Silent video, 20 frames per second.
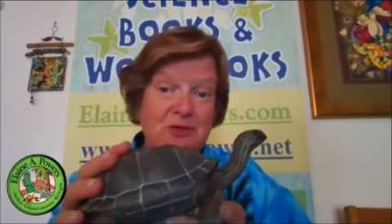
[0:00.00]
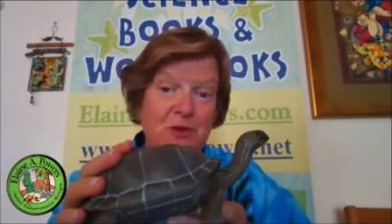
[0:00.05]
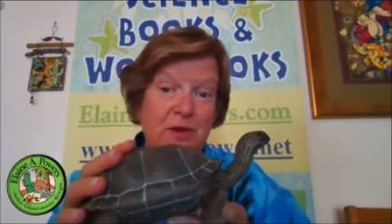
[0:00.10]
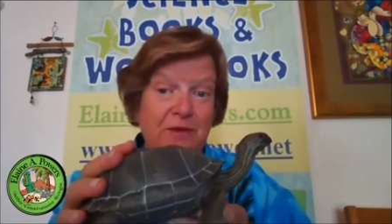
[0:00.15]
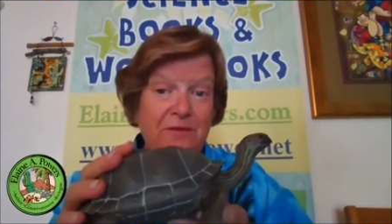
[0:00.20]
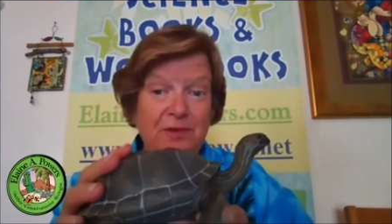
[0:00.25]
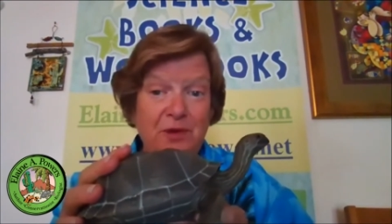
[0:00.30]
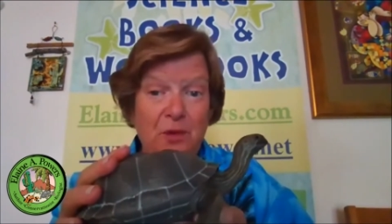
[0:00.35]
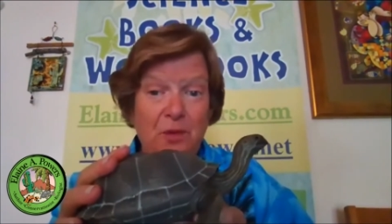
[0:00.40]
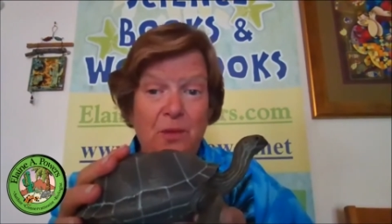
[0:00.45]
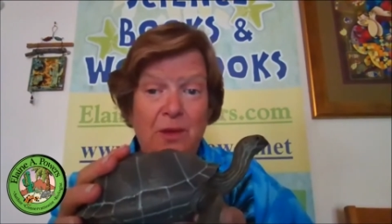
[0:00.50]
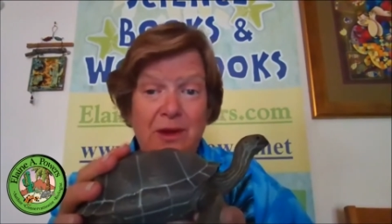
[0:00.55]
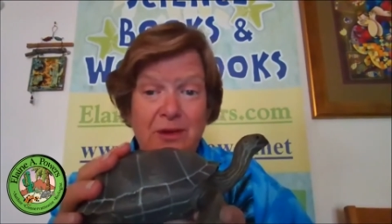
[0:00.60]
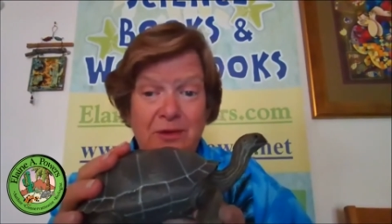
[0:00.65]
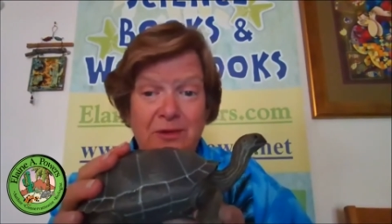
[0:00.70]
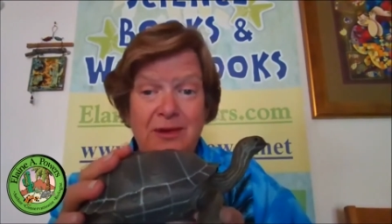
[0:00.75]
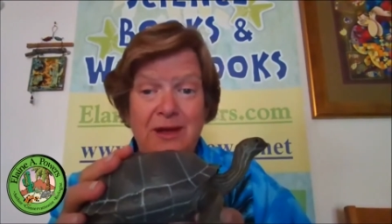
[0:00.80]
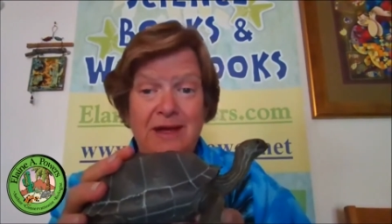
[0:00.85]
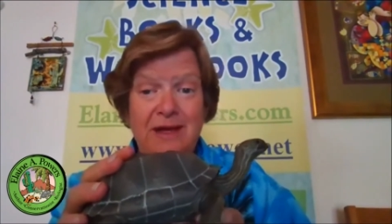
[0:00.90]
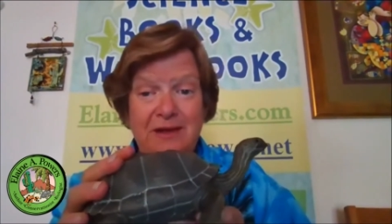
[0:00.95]
So if you're
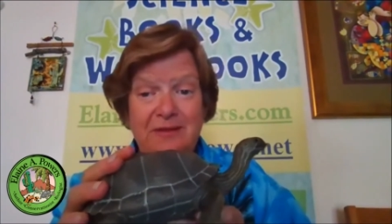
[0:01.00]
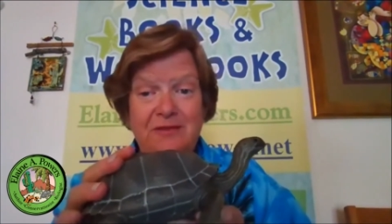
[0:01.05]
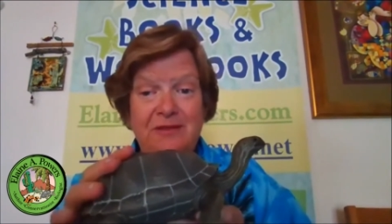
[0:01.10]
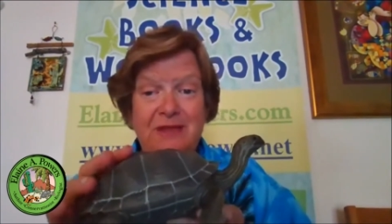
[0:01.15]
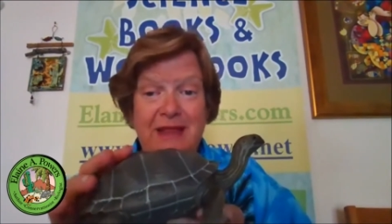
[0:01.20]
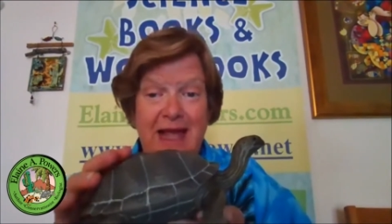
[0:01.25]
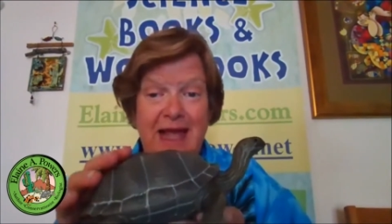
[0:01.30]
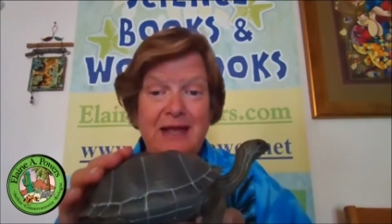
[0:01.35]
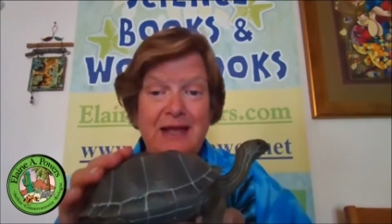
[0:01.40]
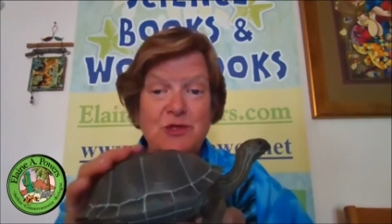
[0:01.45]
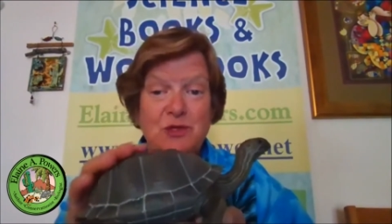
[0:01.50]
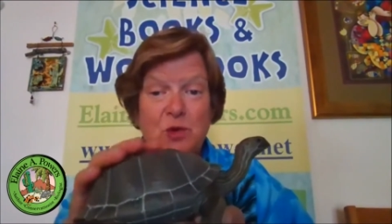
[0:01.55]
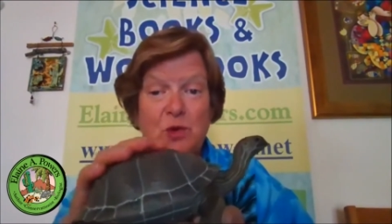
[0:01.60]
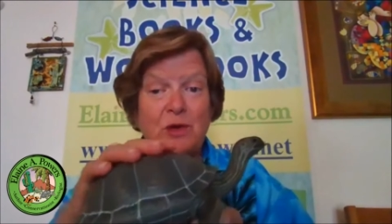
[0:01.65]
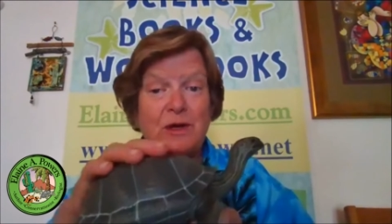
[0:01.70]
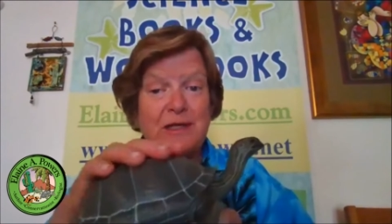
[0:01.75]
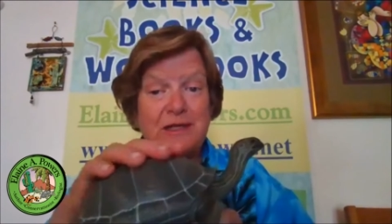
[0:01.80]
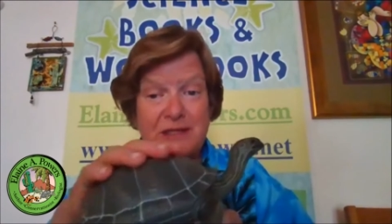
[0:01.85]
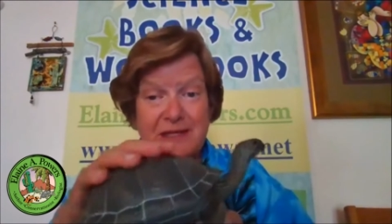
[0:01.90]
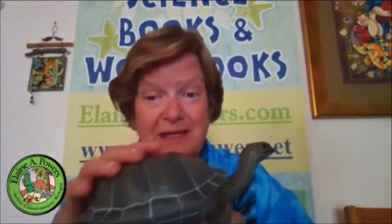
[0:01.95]
wondering if that
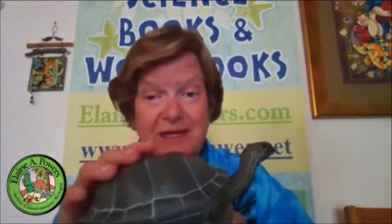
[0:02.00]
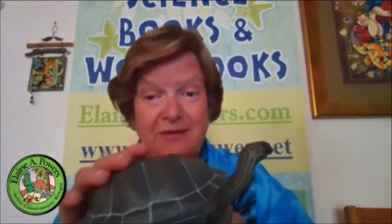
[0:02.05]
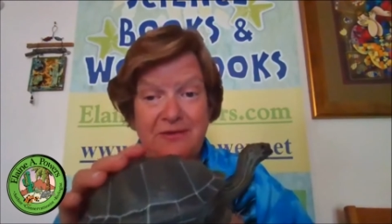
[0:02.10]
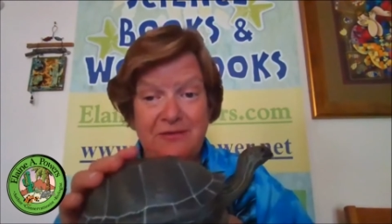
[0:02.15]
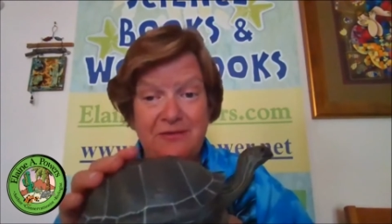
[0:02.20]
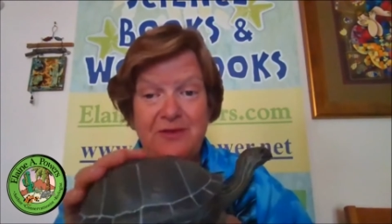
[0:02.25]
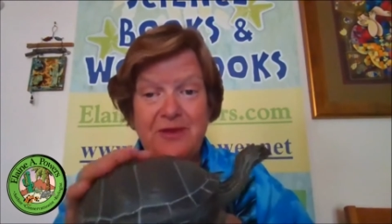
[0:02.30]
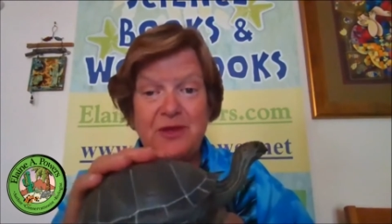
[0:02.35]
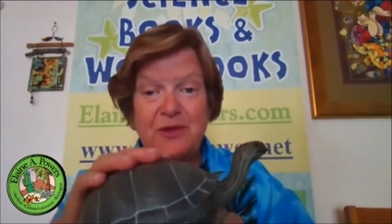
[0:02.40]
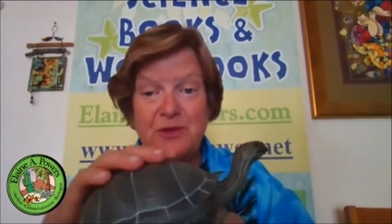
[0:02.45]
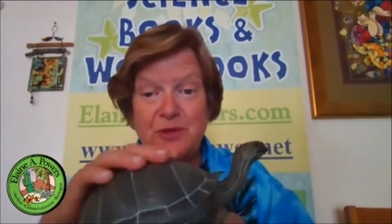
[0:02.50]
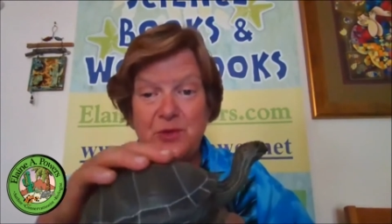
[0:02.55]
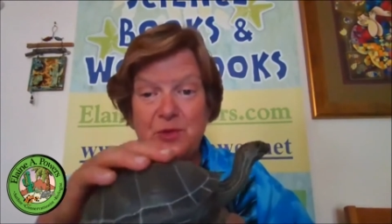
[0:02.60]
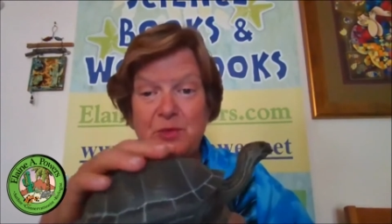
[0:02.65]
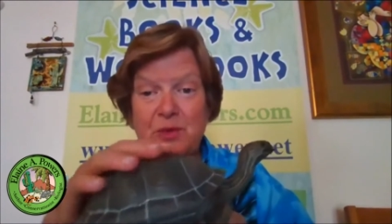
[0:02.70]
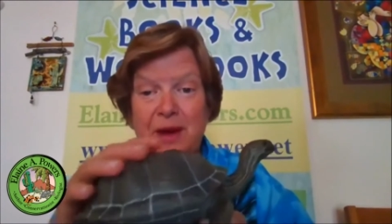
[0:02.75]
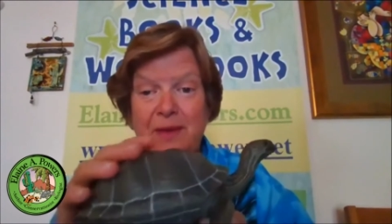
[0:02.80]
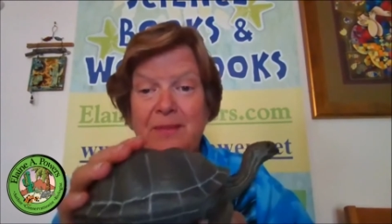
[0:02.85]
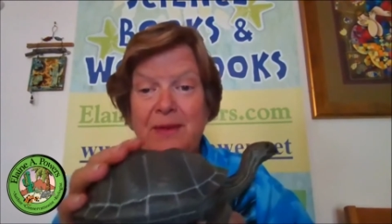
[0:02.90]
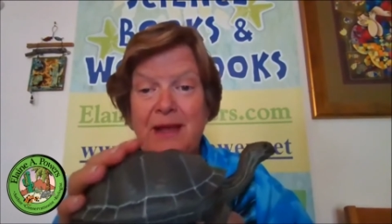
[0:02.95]
tortoise can feel you
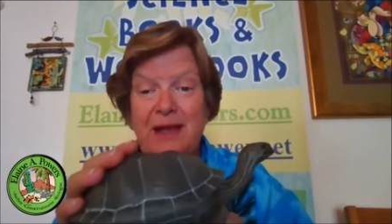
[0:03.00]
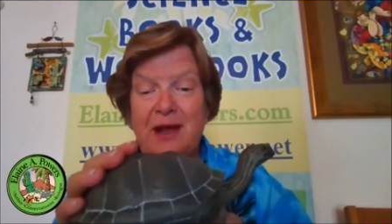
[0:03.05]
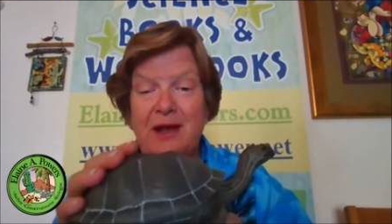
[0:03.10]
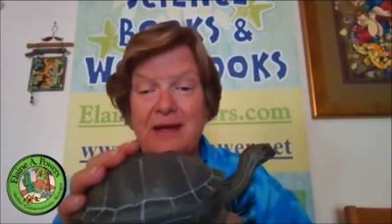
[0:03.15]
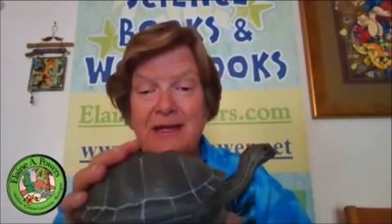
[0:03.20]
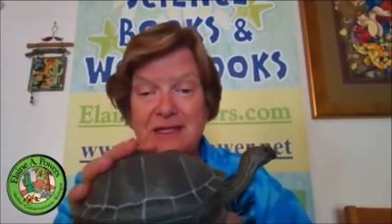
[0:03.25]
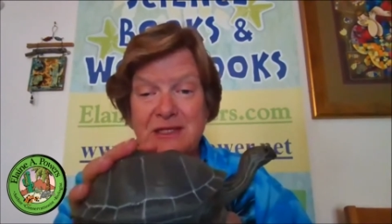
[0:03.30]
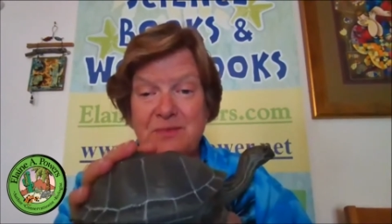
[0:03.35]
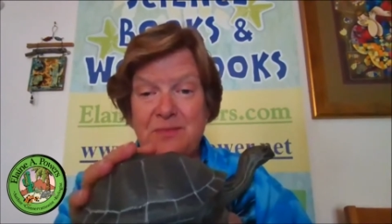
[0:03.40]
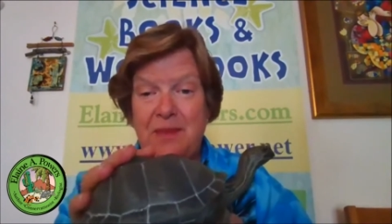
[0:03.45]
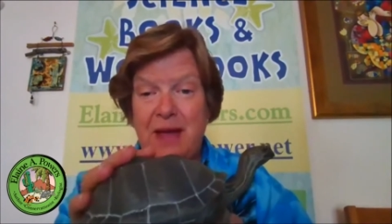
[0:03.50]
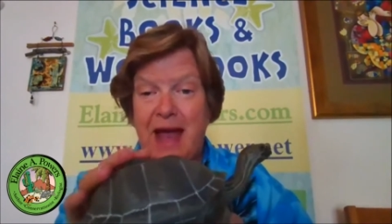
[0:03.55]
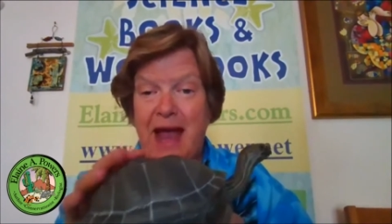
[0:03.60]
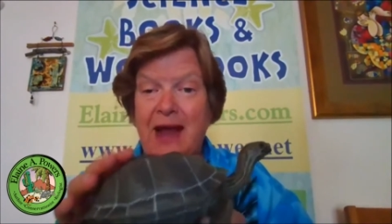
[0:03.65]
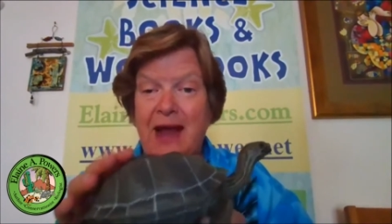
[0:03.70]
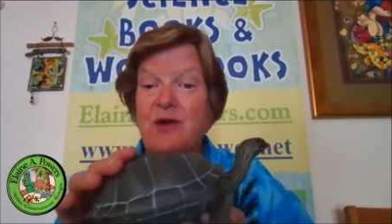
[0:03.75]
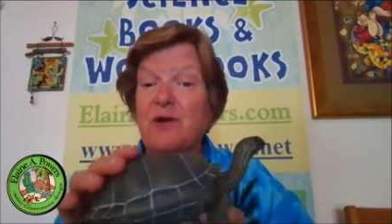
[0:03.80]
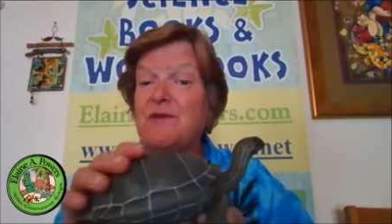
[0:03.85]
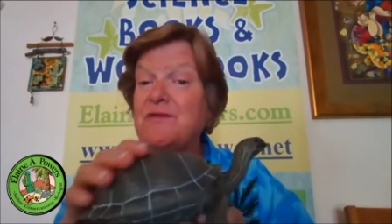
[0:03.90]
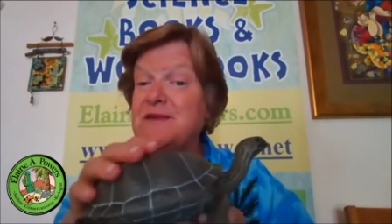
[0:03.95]
rubbing on its
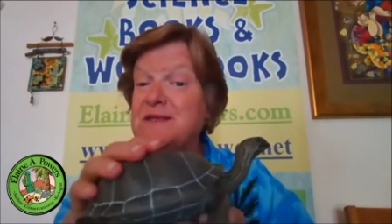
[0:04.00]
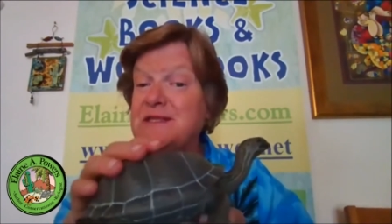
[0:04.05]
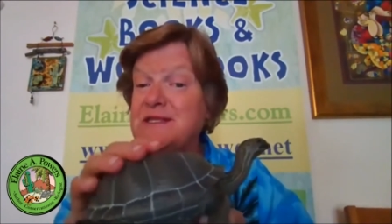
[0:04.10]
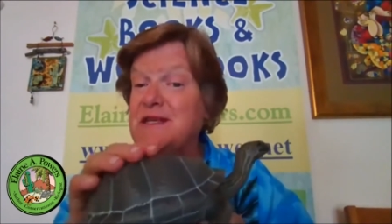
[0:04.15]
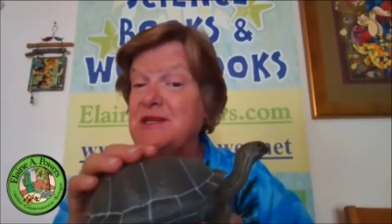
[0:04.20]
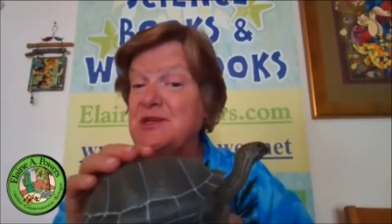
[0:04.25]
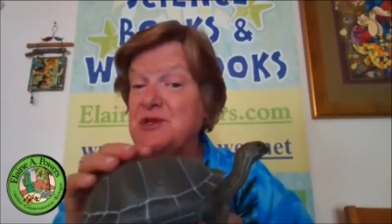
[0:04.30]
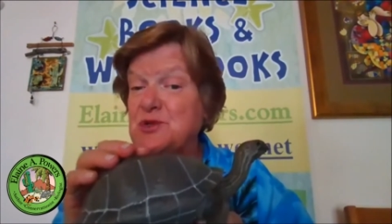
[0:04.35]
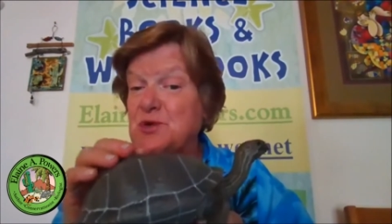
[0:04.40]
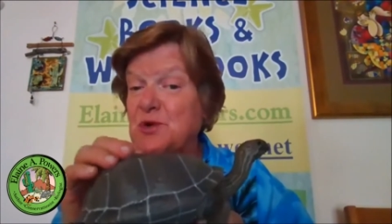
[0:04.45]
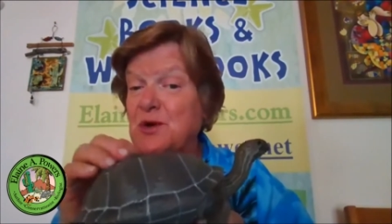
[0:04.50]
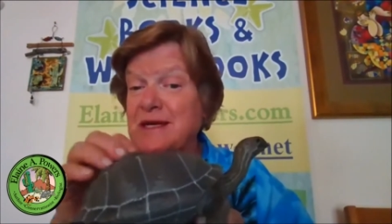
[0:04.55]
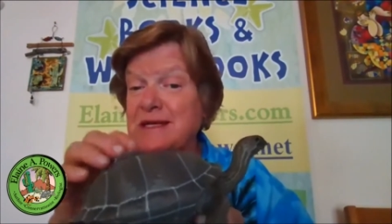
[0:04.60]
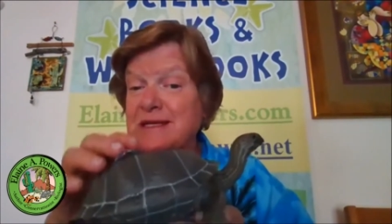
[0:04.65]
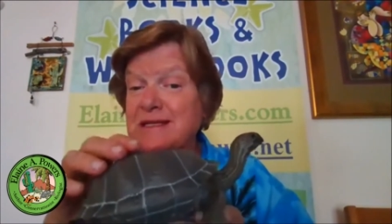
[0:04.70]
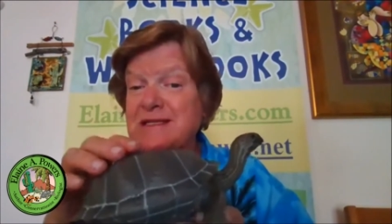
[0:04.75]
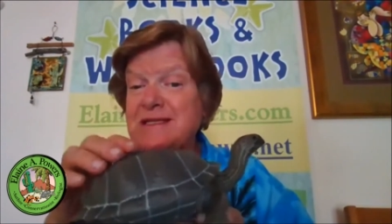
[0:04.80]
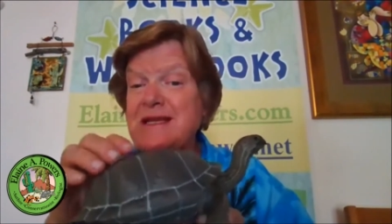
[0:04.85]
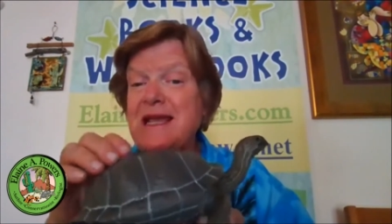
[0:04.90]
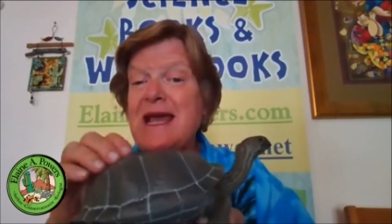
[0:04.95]
back or if it's
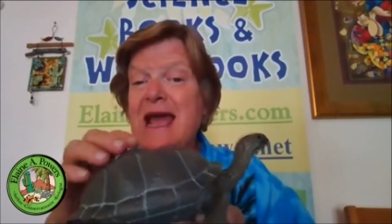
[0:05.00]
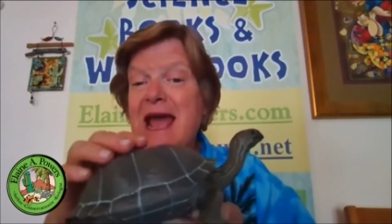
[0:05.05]
enjoyed